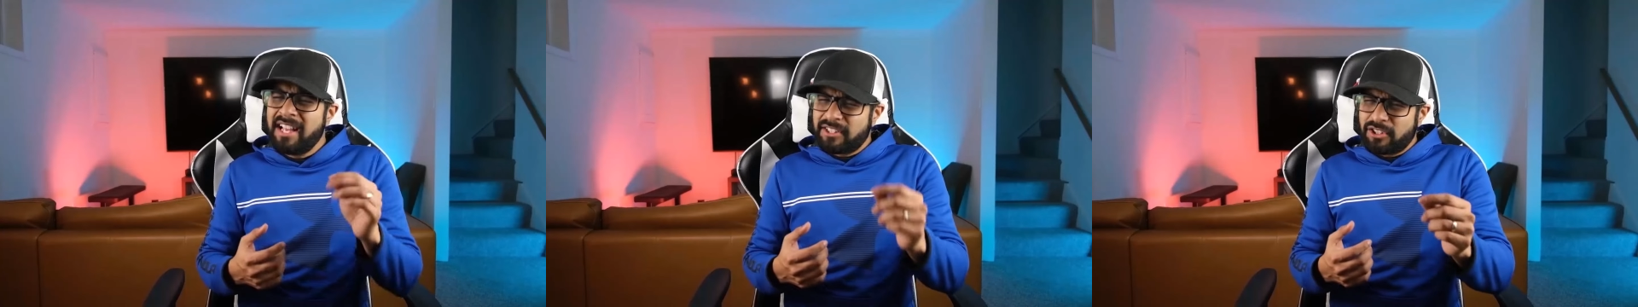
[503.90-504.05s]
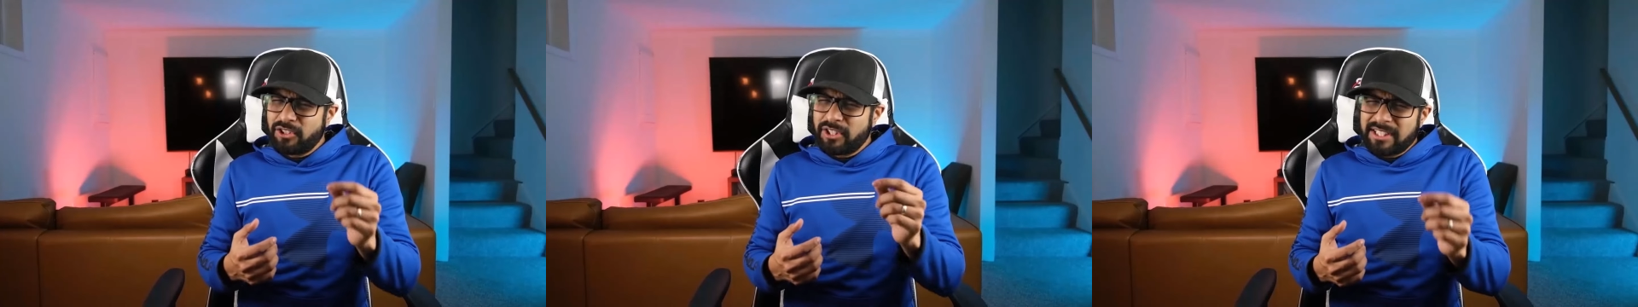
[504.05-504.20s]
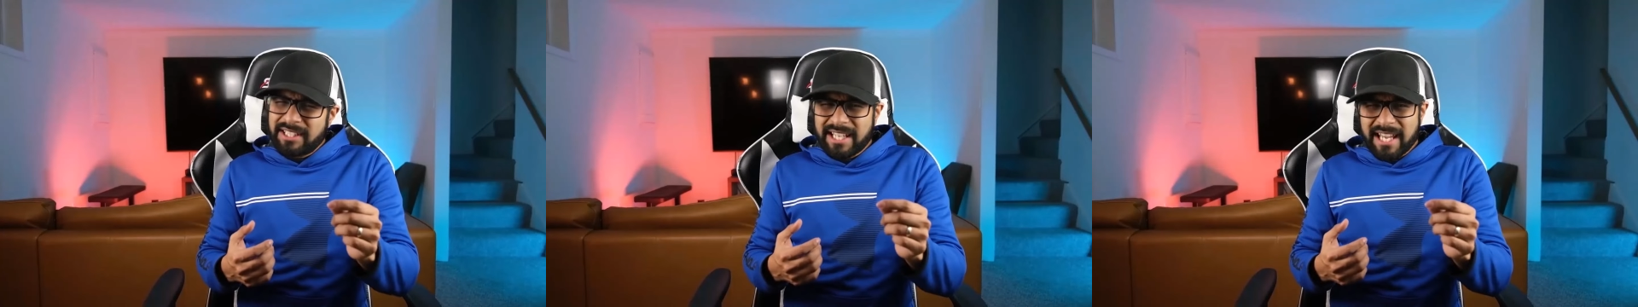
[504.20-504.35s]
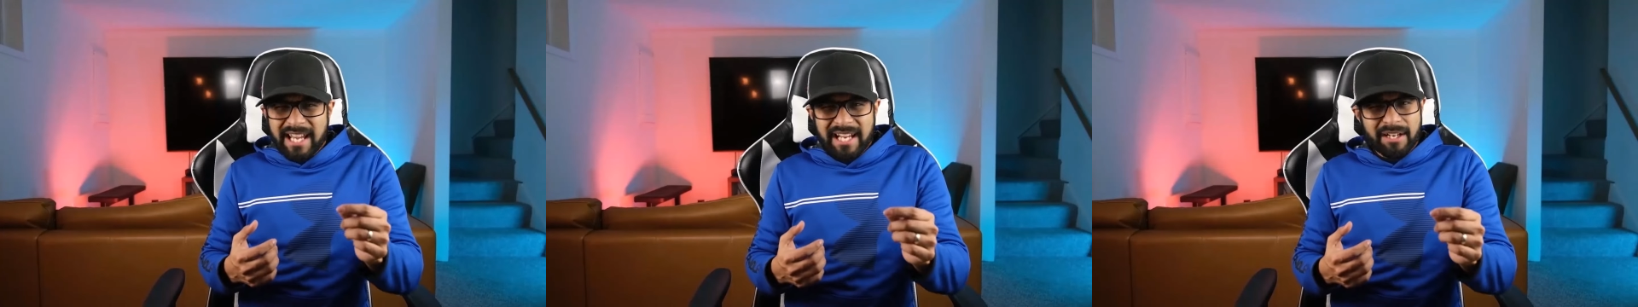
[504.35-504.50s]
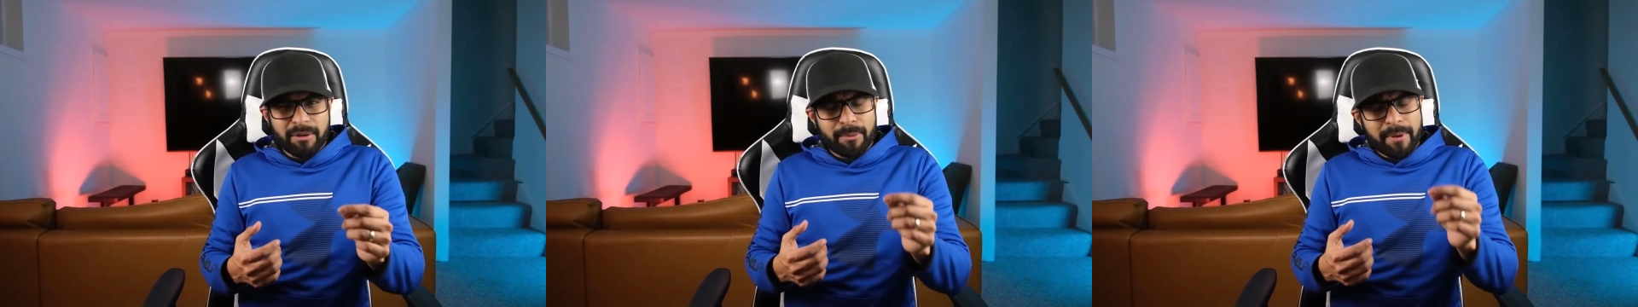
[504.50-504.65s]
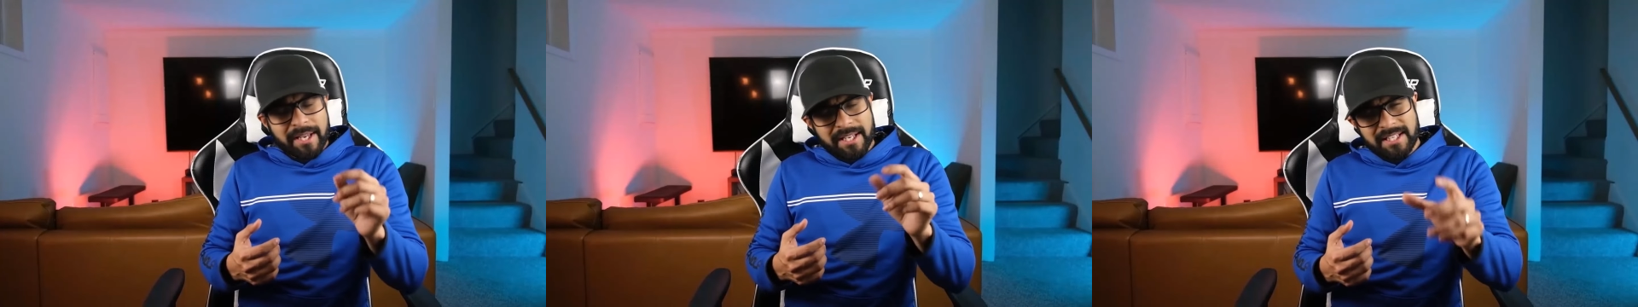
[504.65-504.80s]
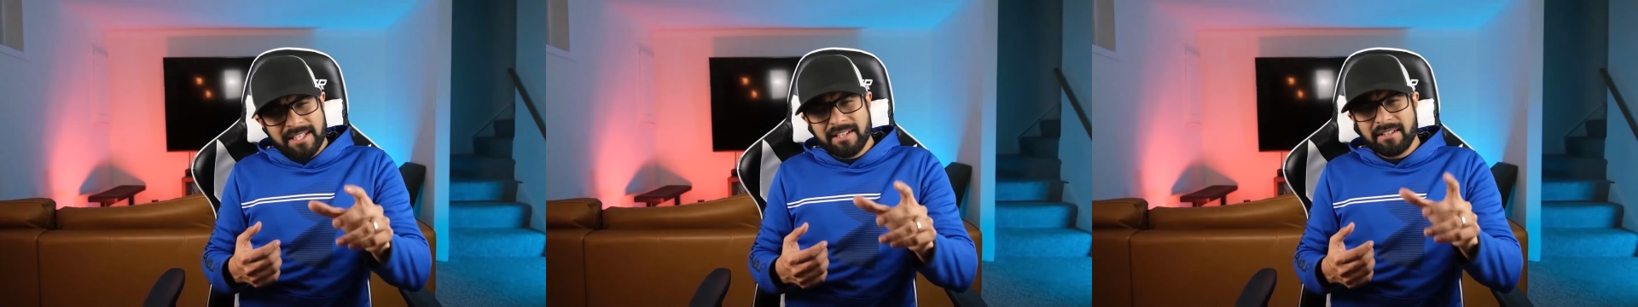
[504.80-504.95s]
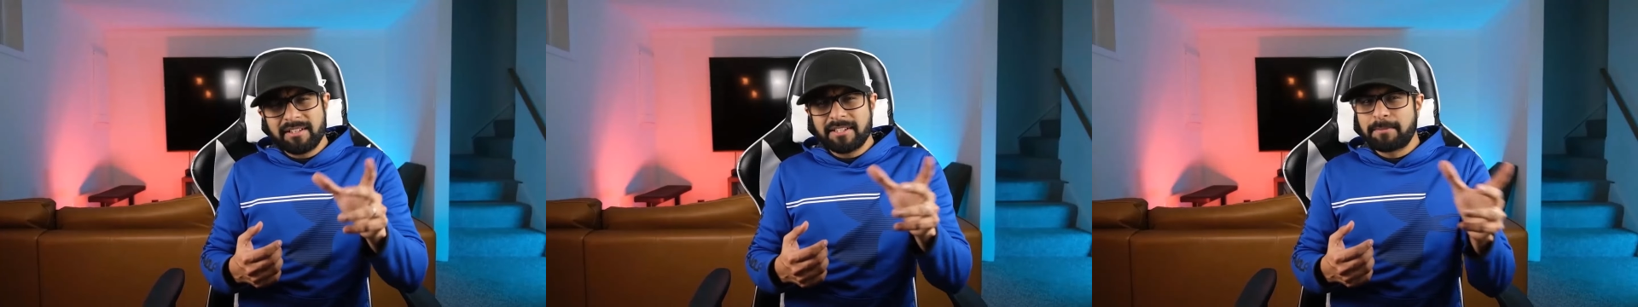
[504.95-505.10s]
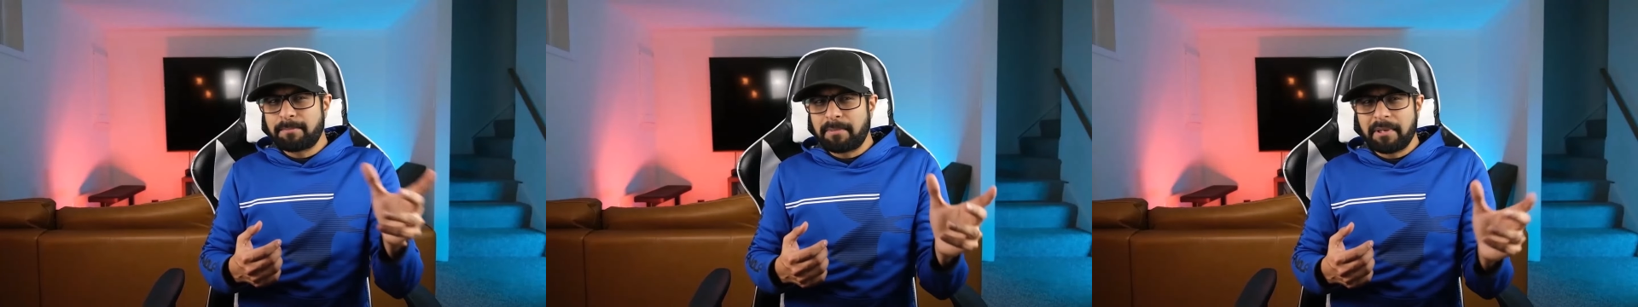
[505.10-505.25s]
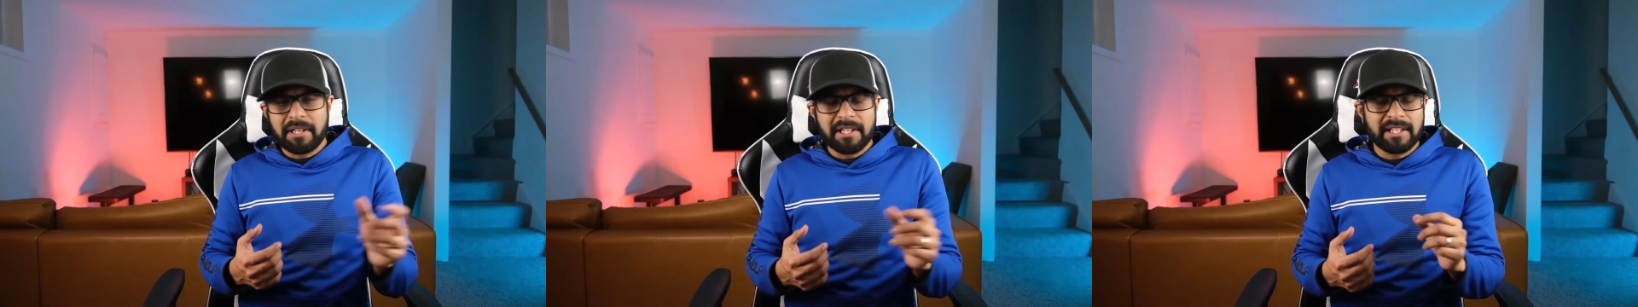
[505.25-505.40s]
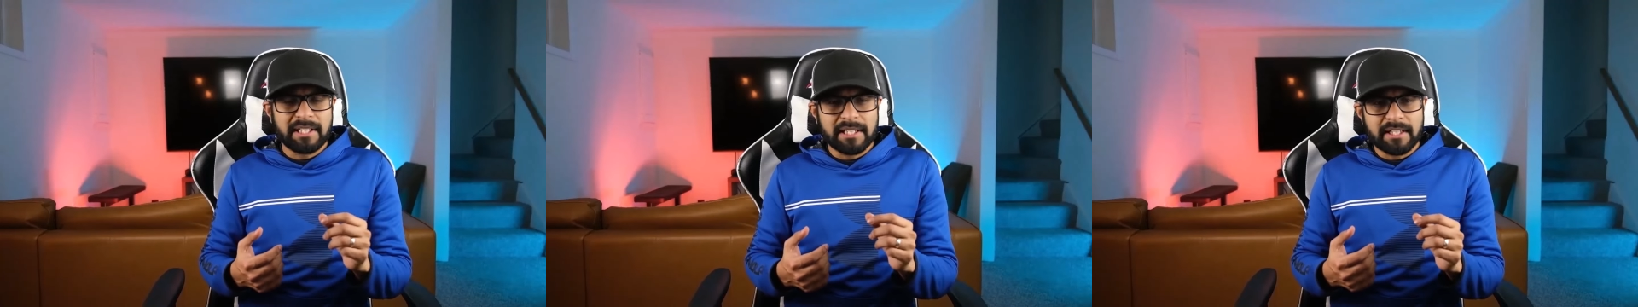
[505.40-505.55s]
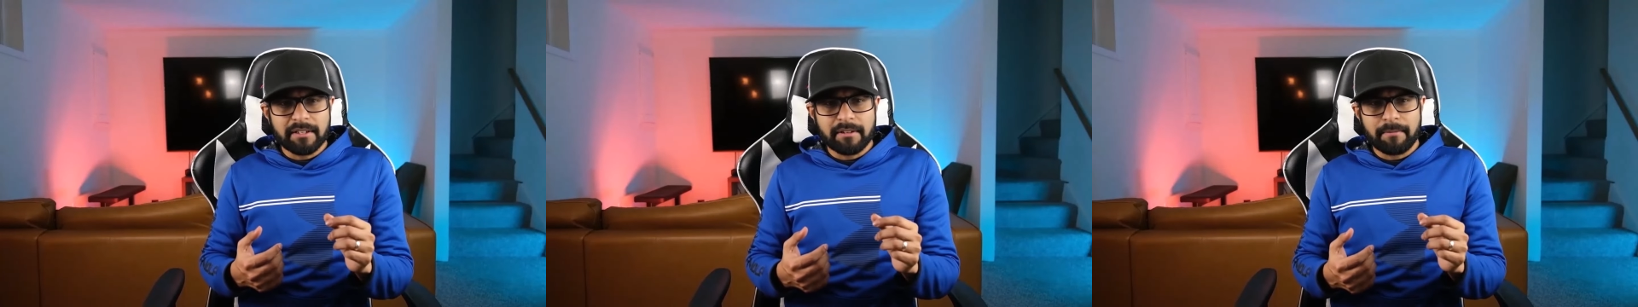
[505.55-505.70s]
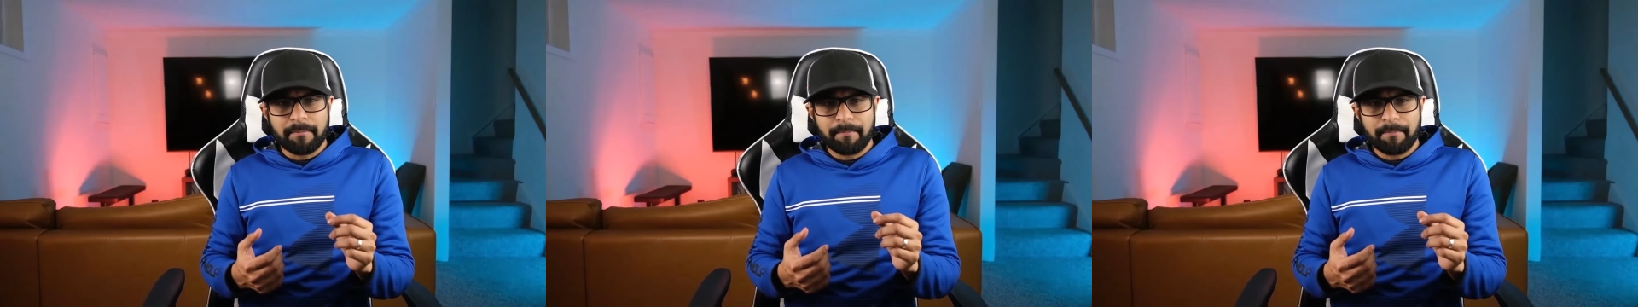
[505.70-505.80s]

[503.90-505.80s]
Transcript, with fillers: the takeaway here is pretty clear